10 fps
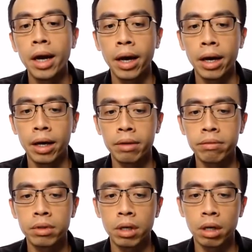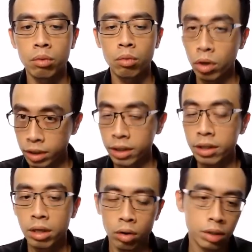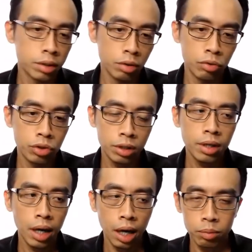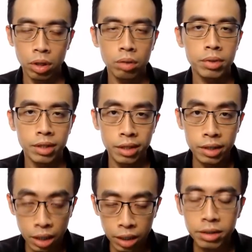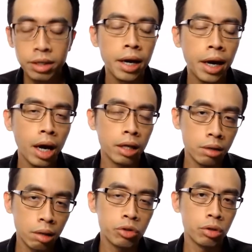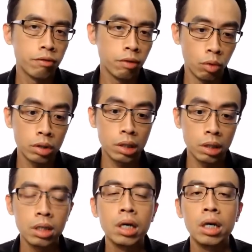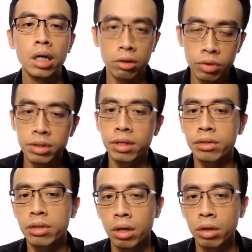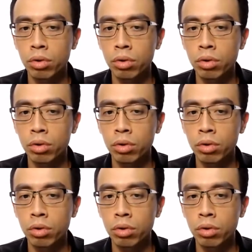and the water or the solution absorbs this heat and the temperature for water increases.